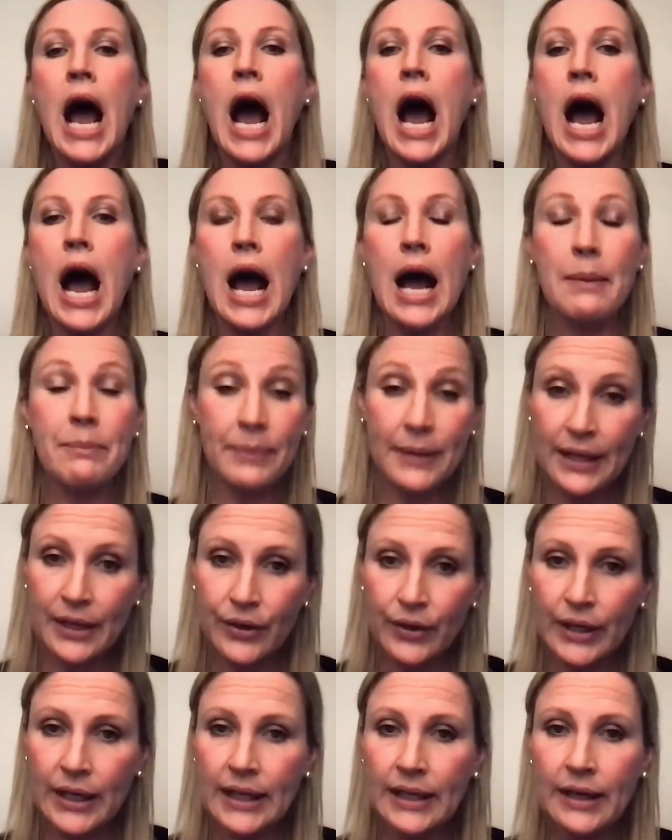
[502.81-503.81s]
a
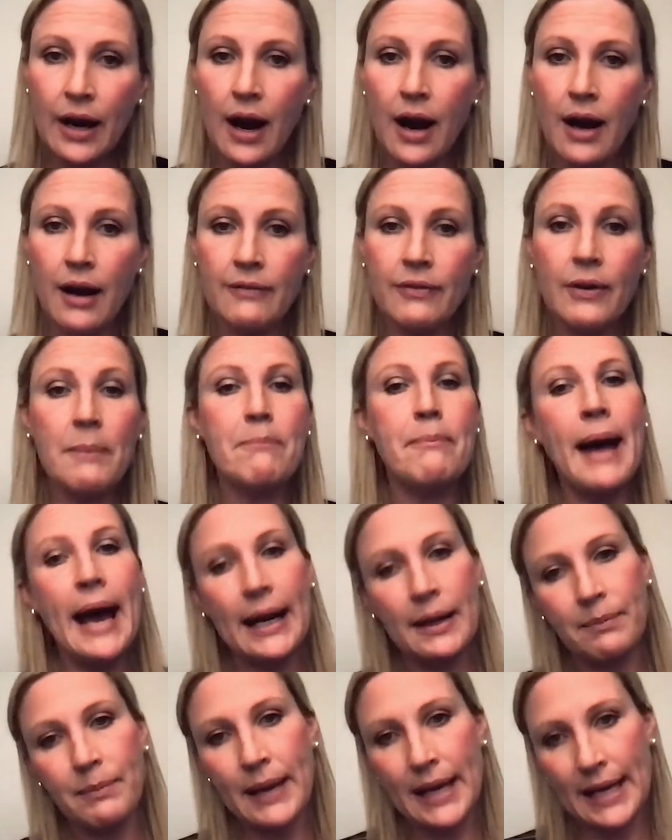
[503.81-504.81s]
period of
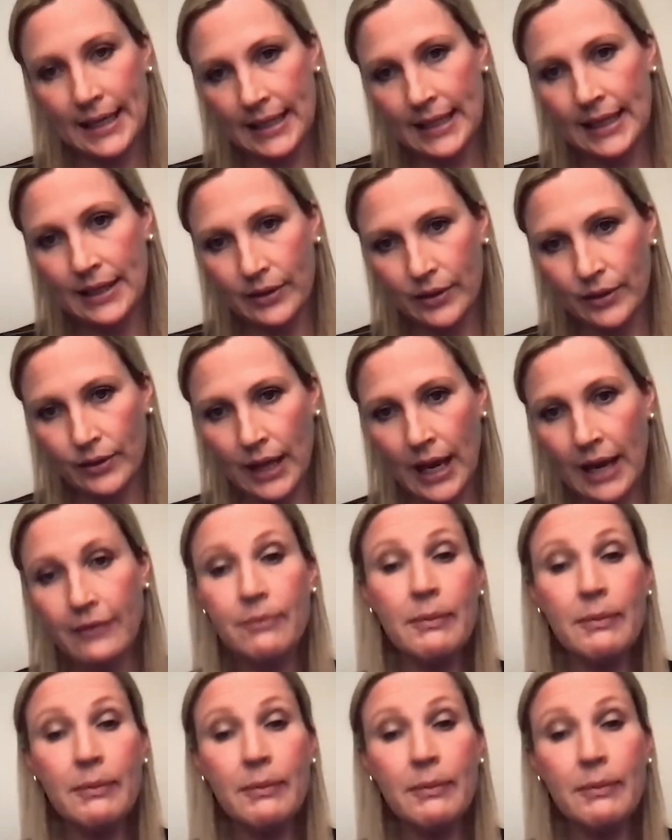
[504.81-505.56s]
back pain in their life,